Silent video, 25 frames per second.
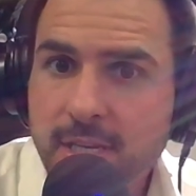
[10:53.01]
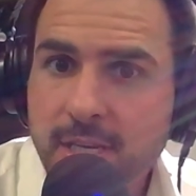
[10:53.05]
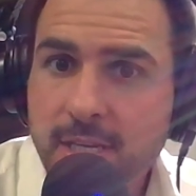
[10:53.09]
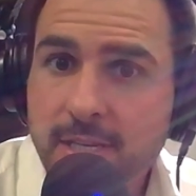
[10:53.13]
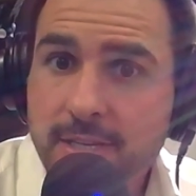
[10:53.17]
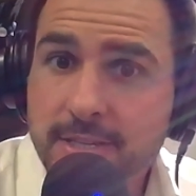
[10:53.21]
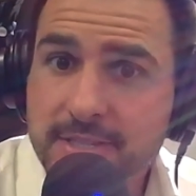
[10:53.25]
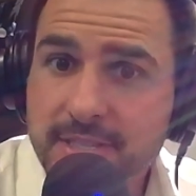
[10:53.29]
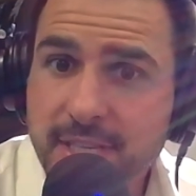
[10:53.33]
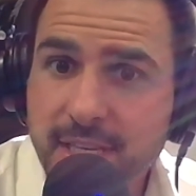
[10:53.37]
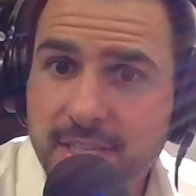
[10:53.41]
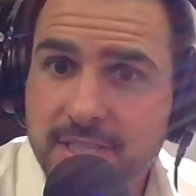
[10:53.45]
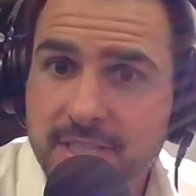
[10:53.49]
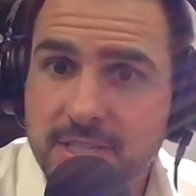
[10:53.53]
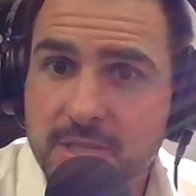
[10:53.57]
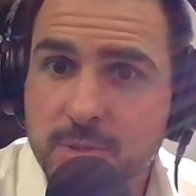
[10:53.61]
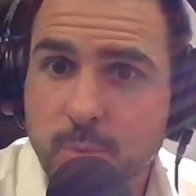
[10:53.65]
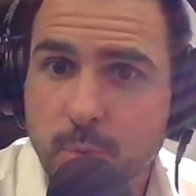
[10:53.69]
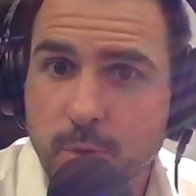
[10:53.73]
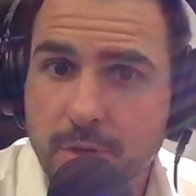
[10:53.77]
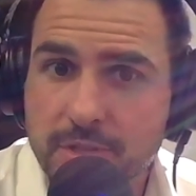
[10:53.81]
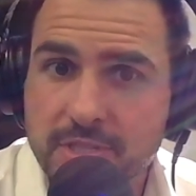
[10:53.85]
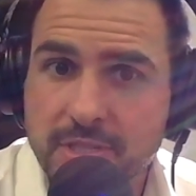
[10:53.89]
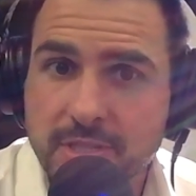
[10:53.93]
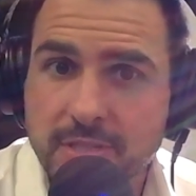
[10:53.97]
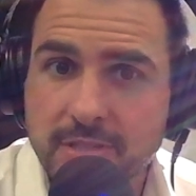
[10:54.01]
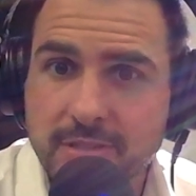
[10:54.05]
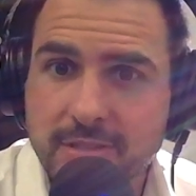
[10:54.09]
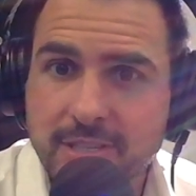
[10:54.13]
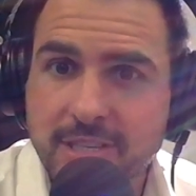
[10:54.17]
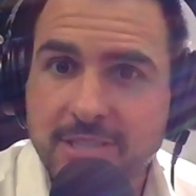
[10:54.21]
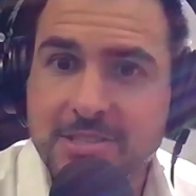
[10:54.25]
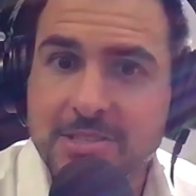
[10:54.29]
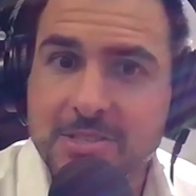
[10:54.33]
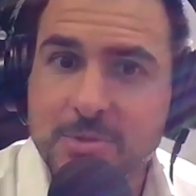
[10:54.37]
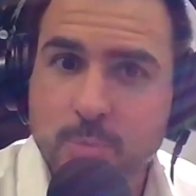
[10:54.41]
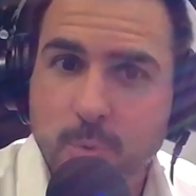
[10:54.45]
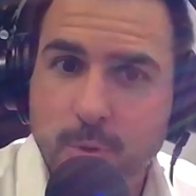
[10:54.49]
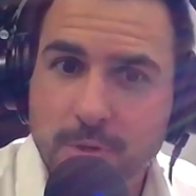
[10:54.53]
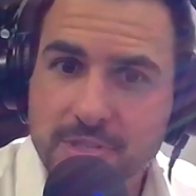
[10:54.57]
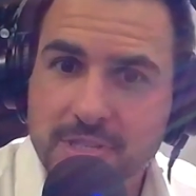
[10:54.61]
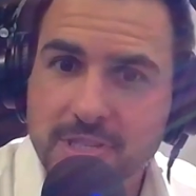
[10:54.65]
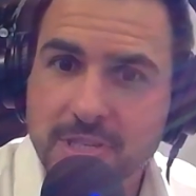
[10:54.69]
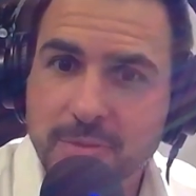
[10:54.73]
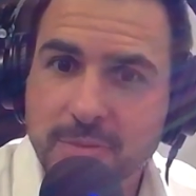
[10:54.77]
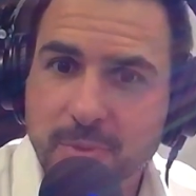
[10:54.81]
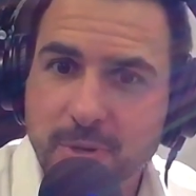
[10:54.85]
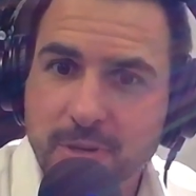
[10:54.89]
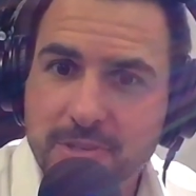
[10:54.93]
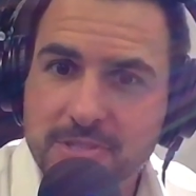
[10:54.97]
because that just wasn't
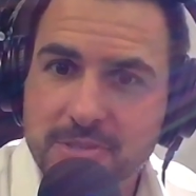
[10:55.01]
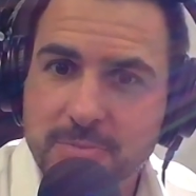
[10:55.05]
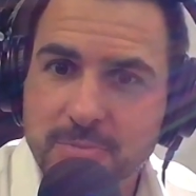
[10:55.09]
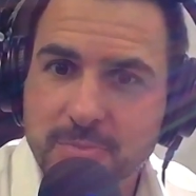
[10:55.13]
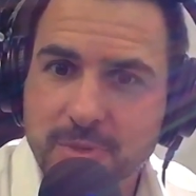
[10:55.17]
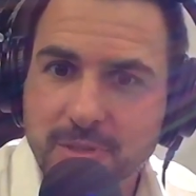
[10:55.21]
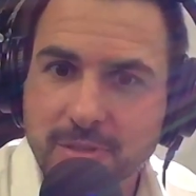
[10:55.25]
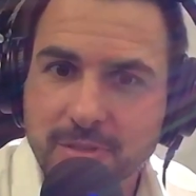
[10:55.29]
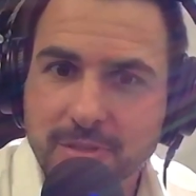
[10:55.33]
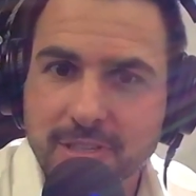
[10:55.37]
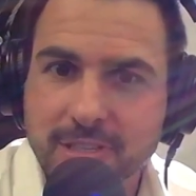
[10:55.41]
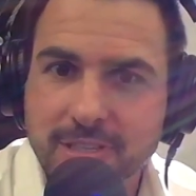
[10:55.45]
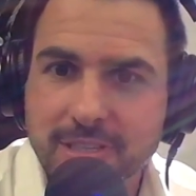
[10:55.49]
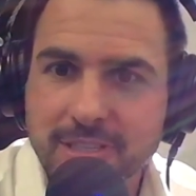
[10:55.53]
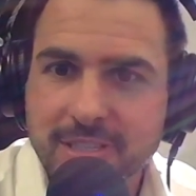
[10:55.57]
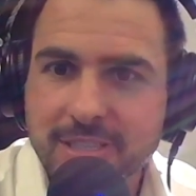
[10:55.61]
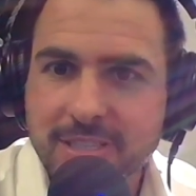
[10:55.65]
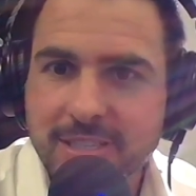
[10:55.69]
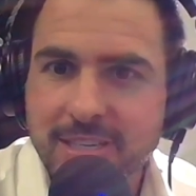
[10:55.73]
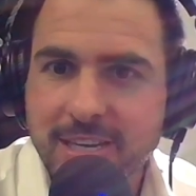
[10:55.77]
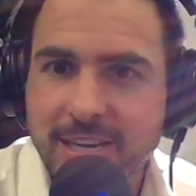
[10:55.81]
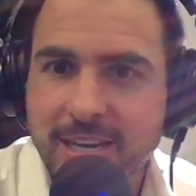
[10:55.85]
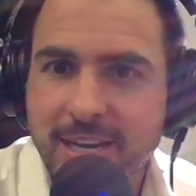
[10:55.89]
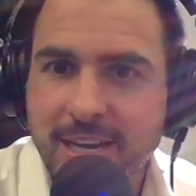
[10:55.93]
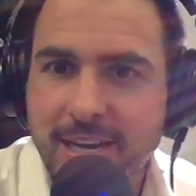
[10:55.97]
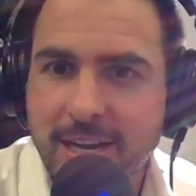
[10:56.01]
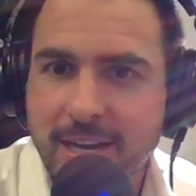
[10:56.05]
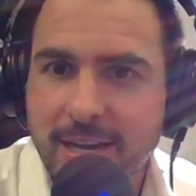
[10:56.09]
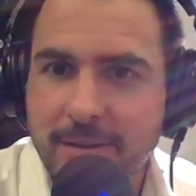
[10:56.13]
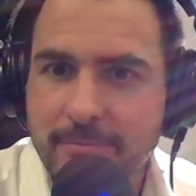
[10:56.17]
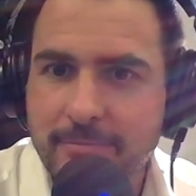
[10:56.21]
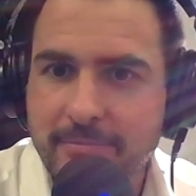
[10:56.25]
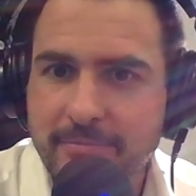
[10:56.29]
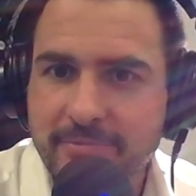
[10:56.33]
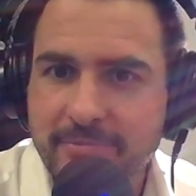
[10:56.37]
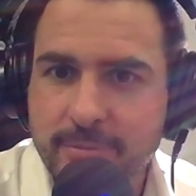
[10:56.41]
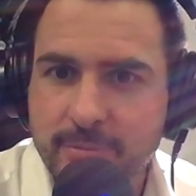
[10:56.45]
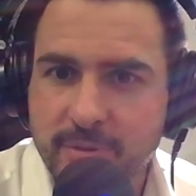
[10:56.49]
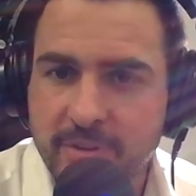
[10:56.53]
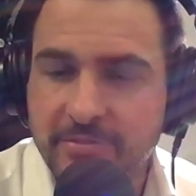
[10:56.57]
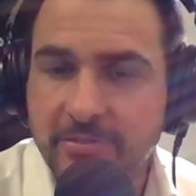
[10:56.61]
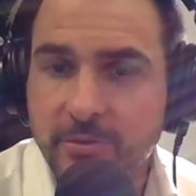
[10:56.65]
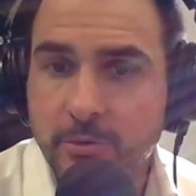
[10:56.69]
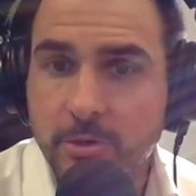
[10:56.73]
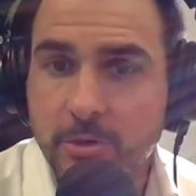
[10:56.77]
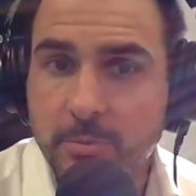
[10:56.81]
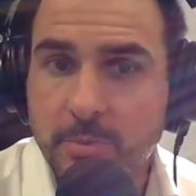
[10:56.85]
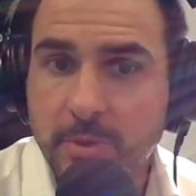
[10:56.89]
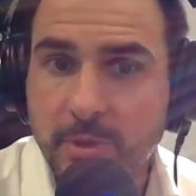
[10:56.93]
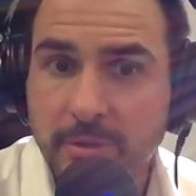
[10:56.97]
a possibility from an
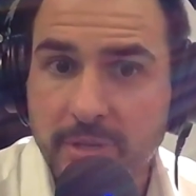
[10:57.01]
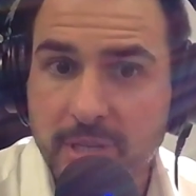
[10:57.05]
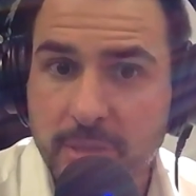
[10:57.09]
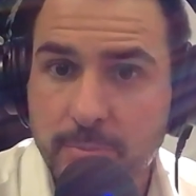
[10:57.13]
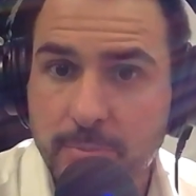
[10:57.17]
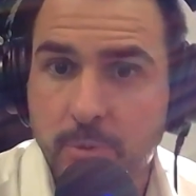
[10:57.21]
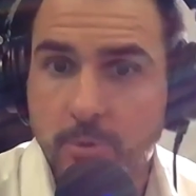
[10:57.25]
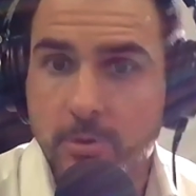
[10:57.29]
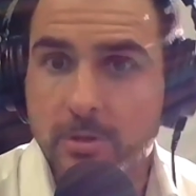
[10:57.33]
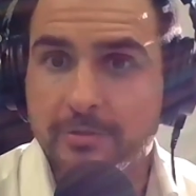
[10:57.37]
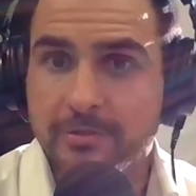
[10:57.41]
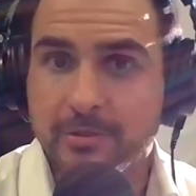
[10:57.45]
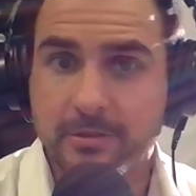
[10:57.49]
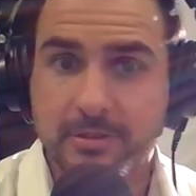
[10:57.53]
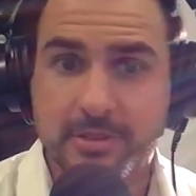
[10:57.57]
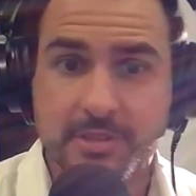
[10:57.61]
affordability point of view.